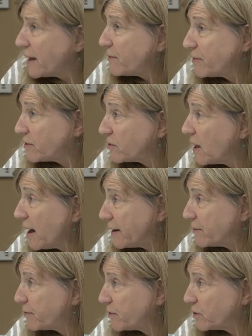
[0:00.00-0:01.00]
Life is
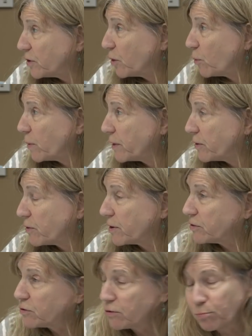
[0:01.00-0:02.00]
life, you know, whether
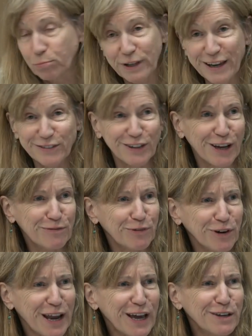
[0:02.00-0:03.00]
it's plant
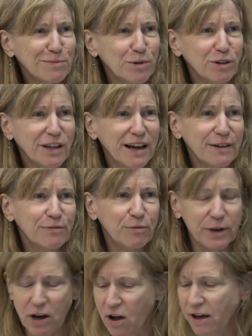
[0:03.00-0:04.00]
life or animal life.
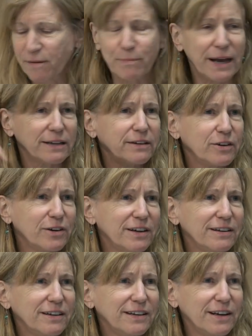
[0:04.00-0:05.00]
We all have
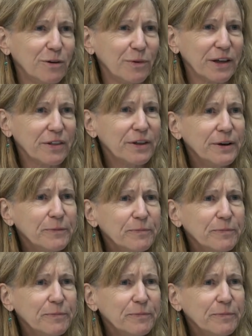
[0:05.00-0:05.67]
bacteria to deal with.